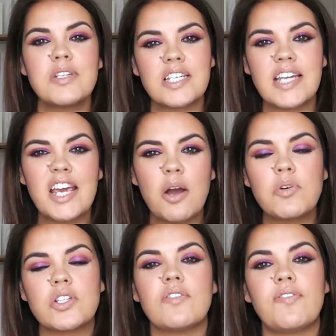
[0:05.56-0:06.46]
Today I
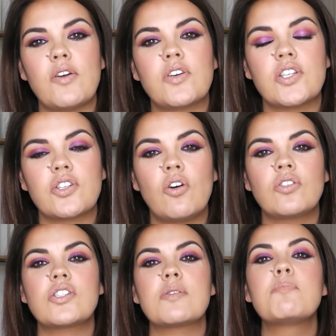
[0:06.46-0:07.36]
wanted to focus
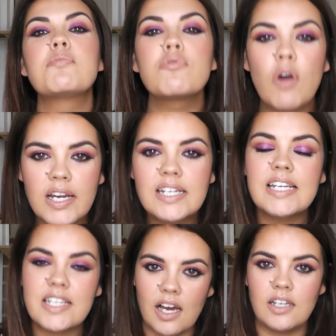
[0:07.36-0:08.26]
on some
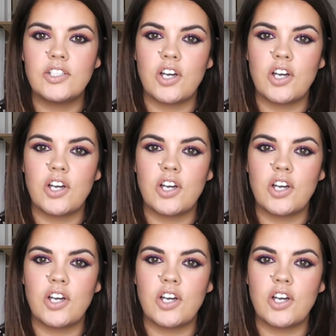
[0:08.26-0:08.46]
brightly coloured